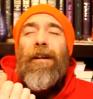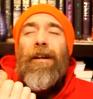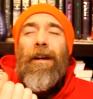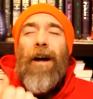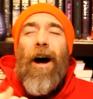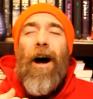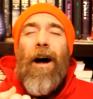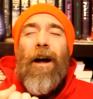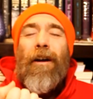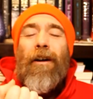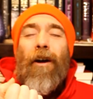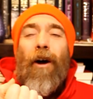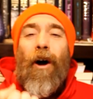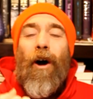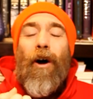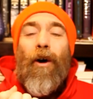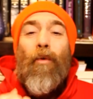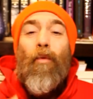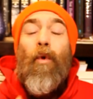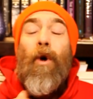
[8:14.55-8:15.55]
God
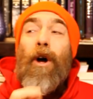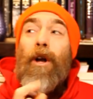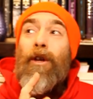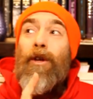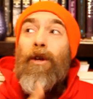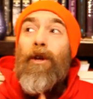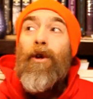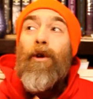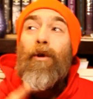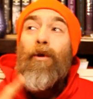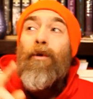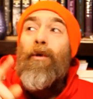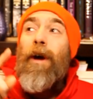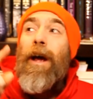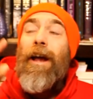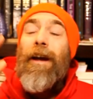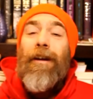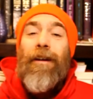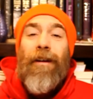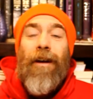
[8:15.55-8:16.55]
are one you
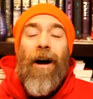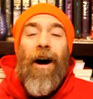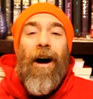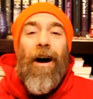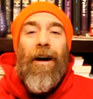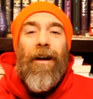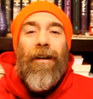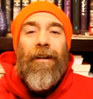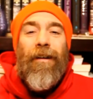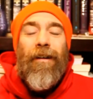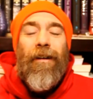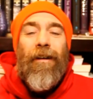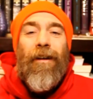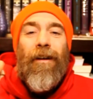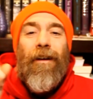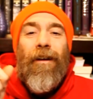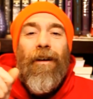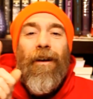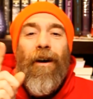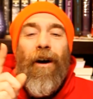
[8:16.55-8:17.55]
and God
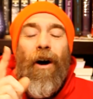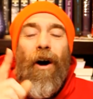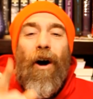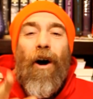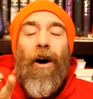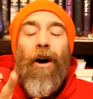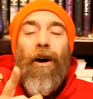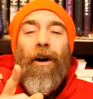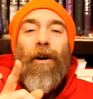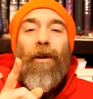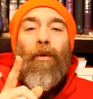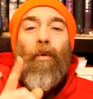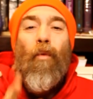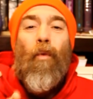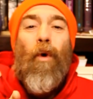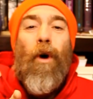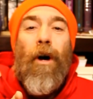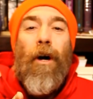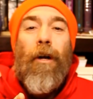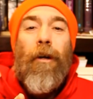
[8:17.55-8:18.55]
are
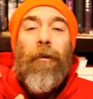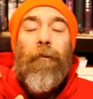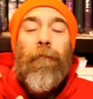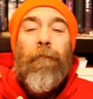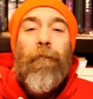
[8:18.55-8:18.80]
one